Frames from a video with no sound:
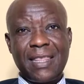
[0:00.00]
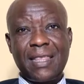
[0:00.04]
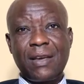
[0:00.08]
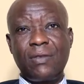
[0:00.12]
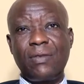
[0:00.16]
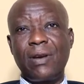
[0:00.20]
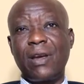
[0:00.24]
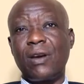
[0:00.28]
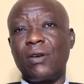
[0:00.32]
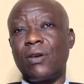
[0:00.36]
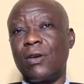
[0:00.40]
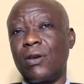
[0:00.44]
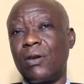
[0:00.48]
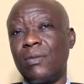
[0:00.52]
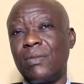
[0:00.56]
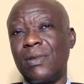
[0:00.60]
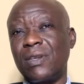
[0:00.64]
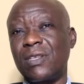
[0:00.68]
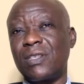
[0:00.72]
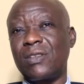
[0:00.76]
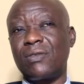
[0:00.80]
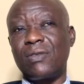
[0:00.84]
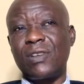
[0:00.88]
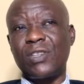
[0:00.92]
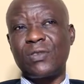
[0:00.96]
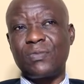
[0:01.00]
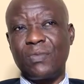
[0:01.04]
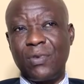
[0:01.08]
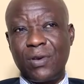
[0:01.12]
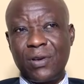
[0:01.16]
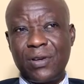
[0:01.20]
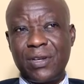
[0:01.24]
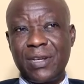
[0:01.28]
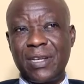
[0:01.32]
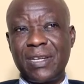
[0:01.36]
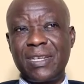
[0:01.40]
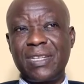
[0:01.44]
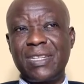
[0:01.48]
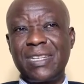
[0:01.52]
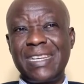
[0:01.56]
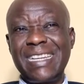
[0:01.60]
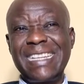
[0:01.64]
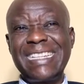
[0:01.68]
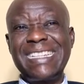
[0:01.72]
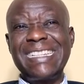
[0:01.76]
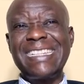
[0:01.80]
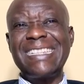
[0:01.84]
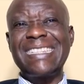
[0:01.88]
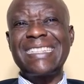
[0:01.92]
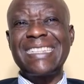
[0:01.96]
the way economists responded,
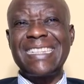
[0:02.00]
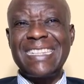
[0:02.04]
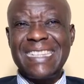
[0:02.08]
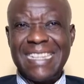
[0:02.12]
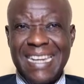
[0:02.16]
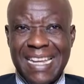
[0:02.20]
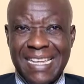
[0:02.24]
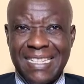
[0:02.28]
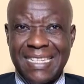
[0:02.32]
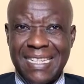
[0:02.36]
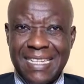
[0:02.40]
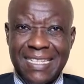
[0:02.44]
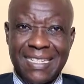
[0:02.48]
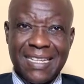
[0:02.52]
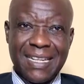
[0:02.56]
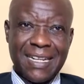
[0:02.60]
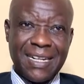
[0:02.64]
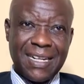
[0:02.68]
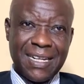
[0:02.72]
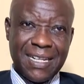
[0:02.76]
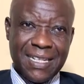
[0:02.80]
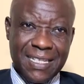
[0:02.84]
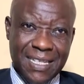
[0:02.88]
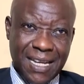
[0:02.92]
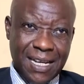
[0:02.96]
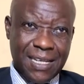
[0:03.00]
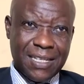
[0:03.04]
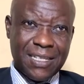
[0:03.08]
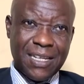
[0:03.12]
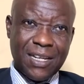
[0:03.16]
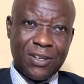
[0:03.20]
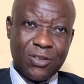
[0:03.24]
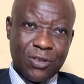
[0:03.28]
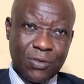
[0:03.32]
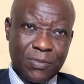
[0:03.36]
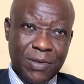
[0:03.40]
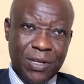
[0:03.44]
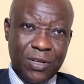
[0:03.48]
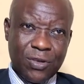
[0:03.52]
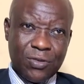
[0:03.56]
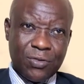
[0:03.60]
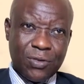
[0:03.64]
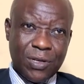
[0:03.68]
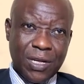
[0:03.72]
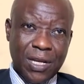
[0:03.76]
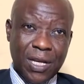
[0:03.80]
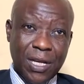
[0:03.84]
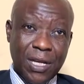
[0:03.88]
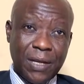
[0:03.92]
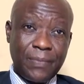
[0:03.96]
it is necessary, ladies and gentlemen,
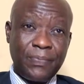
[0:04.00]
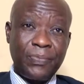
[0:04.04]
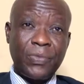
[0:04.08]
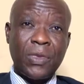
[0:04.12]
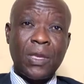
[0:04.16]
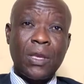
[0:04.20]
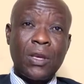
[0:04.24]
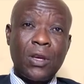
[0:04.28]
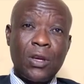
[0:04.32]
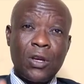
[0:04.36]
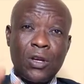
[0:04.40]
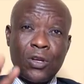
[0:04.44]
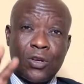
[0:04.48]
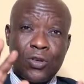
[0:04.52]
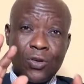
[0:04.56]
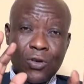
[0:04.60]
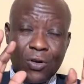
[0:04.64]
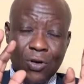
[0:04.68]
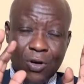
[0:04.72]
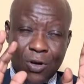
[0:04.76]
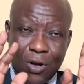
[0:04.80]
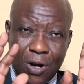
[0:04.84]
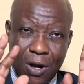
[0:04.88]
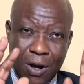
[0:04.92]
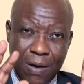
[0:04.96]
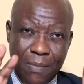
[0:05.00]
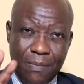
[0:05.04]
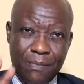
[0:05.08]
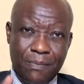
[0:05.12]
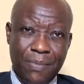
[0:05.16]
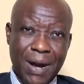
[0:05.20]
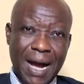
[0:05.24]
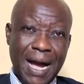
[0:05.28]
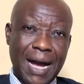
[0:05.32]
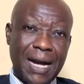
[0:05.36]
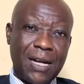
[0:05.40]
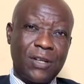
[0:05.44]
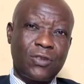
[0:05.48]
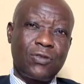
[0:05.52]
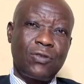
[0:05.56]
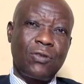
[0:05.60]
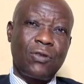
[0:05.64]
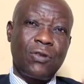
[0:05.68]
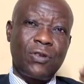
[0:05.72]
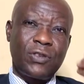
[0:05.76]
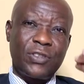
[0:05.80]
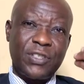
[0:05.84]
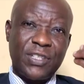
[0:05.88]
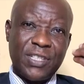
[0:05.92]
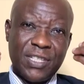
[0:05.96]
today to go back to
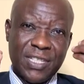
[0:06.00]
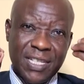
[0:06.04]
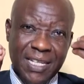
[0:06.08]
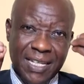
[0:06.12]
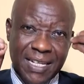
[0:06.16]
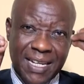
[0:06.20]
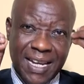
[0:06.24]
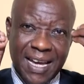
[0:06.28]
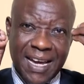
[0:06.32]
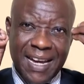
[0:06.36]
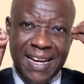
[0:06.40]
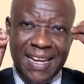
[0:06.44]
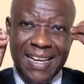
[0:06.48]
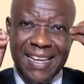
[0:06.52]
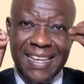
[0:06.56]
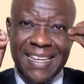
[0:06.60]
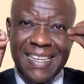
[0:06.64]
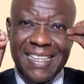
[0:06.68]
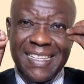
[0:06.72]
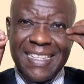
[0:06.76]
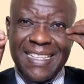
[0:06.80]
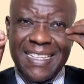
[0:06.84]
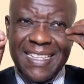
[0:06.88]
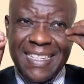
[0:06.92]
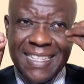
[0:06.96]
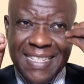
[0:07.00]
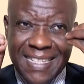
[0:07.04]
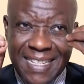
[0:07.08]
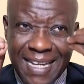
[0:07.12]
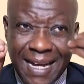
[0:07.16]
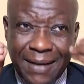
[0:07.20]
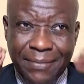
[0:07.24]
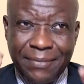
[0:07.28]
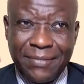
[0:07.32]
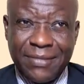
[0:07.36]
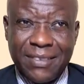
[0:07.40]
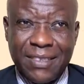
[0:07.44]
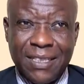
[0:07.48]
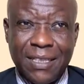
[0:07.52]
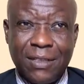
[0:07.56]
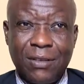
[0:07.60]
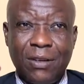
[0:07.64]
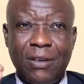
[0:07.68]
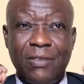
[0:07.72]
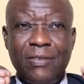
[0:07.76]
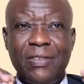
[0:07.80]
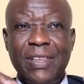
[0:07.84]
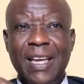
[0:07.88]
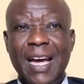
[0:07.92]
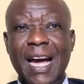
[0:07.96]
consider something
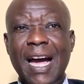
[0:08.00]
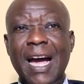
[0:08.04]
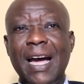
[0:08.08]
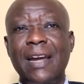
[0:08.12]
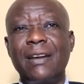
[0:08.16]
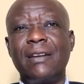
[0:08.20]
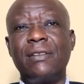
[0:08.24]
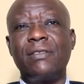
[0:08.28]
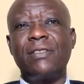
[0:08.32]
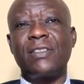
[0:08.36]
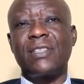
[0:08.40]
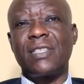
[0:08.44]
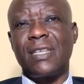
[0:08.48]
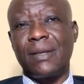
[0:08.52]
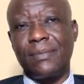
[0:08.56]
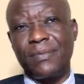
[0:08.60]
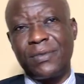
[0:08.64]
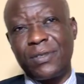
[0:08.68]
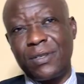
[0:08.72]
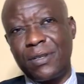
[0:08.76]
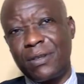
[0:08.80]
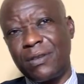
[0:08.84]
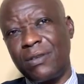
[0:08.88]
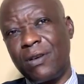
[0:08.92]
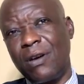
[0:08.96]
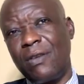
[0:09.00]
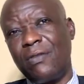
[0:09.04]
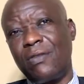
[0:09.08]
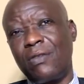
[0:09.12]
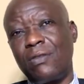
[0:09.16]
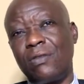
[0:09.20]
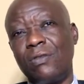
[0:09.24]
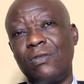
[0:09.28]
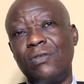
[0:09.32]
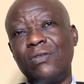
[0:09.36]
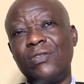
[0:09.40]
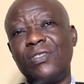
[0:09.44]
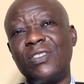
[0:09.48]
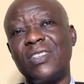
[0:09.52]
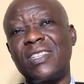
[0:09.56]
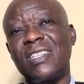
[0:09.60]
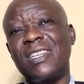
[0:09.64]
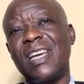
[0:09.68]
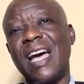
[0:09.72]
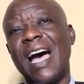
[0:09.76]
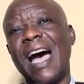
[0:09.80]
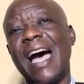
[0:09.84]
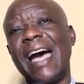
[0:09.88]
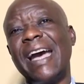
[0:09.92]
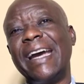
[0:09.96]
of the early reception of Kuhn's
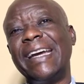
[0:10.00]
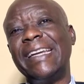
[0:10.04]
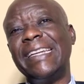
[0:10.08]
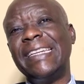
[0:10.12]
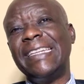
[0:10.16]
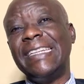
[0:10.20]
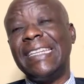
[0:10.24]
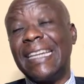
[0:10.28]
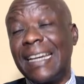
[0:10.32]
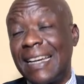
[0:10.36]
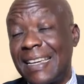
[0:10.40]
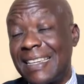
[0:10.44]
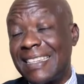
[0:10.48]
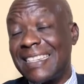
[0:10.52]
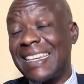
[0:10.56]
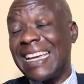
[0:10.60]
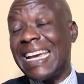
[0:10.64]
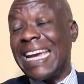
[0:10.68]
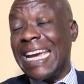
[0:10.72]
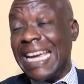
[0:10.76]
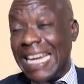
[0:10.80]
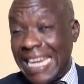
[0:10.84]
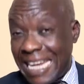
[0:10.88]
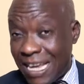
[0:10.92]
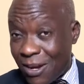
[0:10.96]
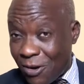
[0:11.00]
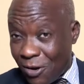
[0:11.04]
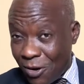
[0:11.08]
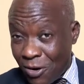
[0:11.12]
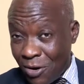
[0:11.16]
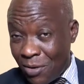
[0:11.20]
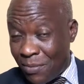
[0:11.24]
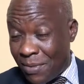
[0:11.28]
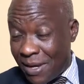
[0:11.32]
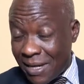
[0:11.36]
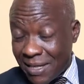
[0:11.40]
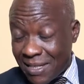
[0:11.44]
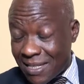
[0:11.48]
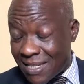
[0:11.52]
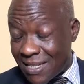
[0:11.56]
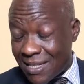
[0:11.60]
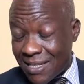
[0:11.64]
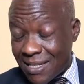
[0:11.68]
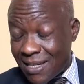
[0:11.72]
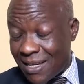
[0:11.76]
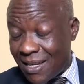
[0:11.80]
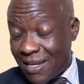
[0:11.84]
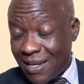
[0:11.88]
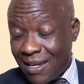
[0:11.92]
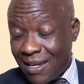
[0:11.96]
ideas in
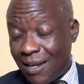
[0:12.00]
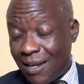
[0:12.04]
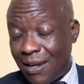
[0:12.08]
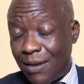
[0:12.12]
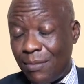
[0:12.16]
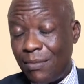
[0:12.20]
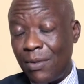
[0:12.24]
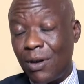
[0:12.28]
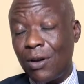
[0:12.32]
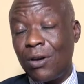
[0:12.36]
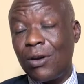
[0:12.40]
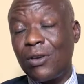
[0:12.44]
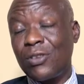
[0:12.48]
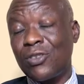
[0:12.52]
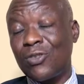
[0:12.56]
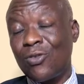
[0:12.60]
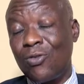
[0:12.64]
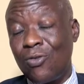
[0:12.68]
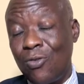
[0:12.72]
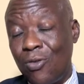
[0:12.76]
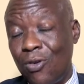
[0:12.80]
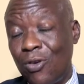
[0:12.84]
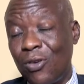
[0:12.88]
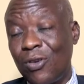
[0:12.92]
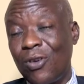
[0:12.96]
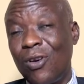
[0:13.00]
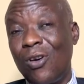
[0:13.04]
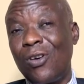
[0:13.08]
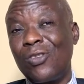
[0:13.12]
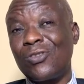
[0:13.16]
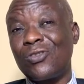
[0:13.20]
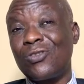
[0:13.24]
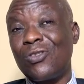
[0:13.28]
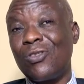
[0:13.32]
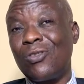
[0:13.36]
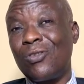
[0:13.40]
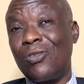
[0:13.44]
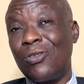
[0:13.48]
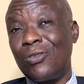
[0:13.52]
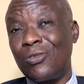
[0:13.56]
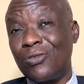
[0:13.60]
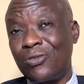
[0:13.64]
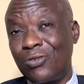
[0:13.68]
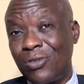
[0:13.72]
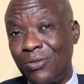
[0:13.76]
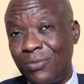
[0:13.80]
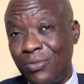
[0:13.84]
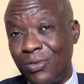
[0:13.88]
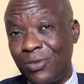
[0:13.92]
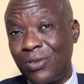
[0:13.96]
economics, because Kuhn also
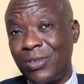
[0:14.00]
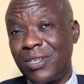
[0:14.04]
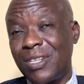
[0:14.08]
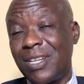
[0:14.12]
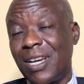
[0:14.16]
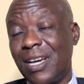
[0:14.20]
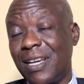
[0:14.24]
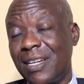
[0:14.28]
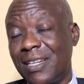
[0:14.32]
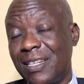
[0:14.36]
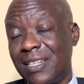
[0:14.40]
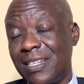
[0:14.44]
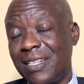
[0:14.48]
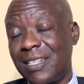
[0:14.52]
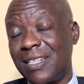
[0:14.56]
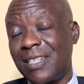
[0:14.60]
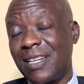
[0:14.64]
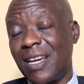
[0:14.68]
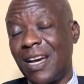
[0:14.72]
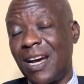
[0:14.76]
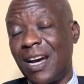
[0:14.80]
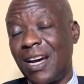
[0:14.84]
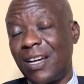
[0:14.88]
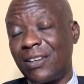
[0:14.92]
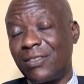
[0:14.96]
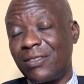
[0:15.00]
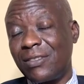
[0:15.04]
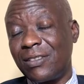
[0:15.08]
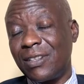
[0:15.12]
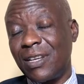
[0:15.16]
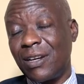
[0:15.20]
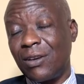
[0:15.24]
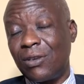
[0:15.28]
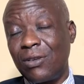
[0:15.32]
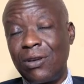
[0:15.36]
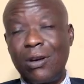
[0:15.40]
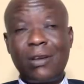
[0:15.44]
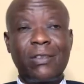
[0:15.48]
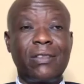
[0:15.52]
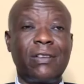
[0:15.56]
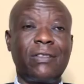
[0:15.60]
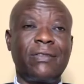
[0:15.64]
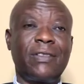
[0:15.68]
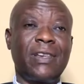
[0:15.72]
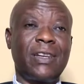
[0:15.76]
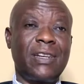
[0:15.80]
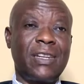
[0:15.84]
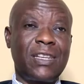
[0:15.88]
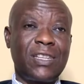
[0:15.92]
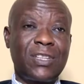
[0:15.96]
contributed to the growth of
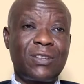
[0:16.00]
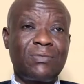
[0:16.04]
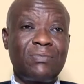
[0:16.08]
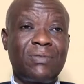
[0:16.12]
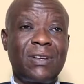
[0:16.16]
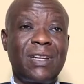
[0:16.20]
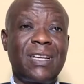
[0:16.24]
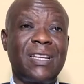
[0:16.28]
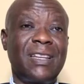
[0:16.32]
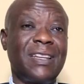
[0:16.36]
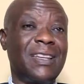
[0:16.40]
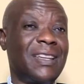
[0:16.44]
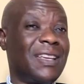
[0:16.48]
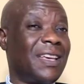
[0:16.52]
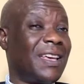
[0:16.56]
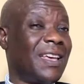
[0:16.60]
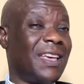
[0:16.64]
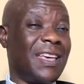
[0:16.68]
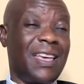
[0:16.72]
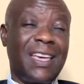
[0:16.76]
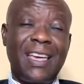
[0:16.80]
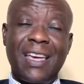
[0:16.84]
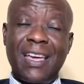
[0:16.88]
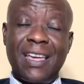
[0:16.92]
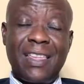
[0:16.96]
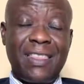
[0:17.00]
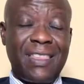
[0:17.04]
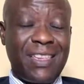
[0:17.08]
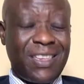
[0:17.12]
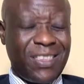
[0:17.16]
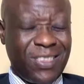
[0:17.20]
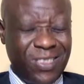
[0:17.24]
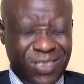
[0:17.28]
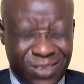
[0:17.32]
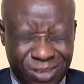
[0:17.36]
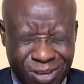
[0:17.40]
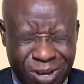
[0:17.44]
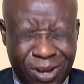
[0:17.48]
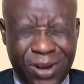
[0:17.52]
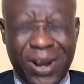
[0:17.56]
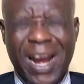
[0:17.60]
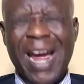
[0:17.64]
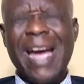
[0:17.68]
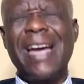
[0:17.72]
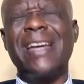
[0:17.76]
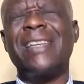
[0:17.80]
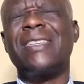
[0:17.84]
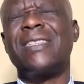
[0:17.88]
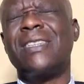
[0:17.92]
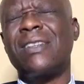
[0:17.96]
the discipline, the
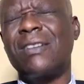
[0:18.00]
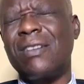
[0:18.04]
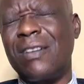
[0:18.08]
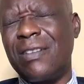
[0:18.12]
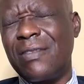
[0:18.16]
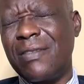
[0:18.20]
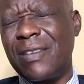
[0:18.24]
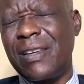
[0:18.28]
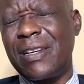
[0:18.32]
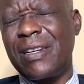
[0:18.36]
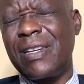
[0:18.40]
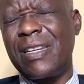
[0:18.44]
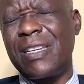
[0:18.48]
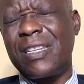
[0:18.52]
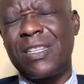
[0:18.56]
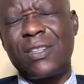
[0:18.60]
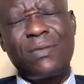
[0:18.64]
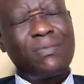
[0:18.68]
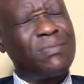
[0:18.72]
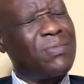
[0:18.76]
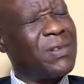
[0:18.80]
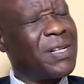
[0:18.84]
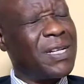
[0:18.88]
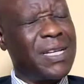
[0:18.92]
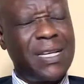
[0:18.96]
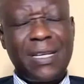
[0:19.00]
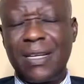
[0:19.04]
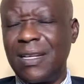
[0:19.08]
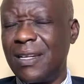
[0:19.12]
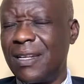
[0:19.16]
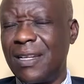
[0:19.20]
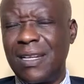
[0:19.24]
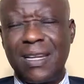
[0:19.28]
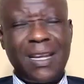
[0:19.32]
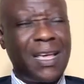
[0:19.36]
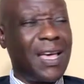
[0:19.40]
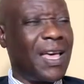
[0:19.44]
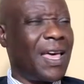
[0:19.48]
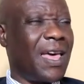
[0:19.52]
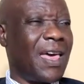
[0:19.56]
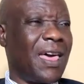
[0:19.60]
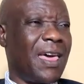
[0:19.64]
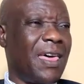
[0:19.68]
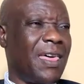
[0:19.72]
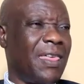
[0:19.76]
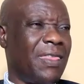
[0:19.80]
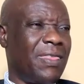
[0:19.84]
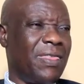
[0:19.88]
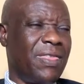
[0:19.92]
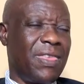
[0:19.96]
theorizing of the discipline,
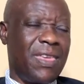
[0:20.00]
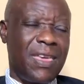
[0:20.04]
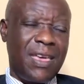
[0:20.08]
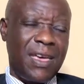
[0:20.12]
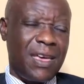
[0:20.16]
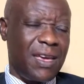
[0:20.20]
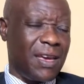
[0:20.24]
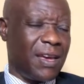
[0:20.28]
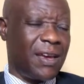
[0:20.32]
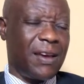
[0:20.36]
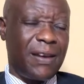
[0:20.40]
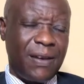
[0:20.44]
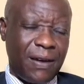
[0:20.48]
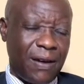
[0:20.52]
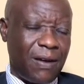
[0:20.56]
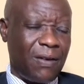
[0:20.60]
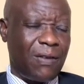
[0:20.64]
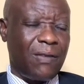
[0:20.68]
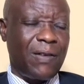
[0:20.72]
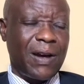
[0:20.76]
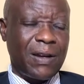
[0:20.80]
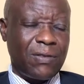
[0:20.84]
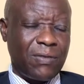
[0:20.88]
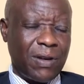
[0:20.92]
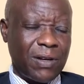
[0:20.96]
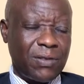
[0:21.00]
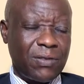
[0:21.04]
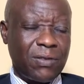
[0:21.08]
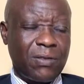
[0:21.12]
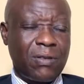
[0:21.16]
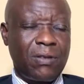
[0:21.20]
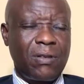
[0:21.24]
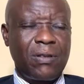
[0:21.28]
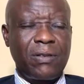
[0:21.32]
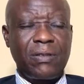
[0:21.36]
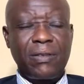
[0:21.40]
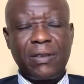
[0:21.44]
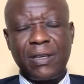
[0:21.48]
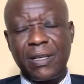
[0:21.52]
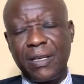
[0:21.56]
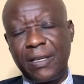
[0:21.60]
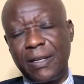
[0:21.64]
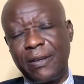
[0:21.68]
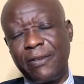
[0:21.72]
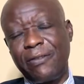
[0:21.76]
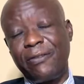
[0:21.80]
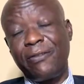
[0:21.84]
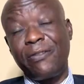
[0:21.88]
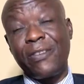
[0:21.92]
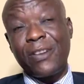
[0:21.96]
what we call
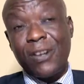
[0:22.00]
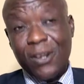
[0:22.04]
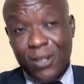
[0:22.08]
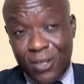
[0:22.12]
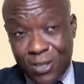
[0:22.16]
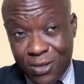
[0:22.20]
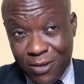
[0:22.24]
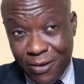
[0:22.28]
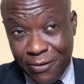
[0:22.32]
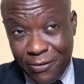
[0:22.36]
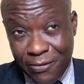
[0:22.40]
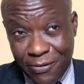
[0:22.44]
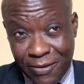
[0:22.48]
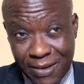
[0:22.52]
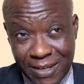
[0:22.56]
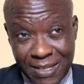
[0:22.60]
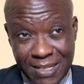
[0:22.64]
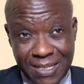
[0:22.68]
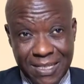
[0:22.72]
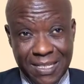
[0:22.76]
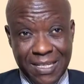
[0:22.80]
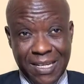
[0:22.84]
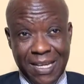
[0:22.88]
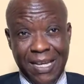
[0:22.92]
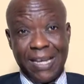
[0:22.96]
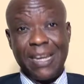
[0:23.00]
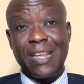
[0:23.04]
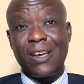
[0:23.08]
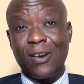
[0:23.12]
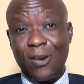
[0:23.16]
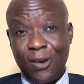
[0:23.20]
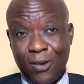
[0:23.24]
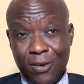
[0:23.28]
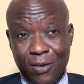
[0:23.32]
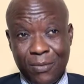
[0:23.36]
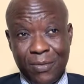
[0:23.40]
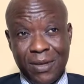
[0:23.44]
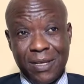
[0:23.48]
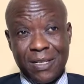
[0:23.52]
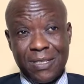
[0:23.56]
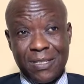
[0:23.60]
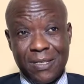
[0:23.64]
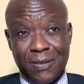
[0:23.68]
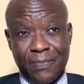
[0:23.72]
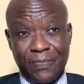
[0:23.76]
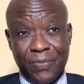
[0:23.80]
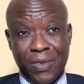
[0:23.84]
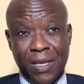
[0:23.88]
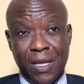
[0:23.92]
the philosophies in economics.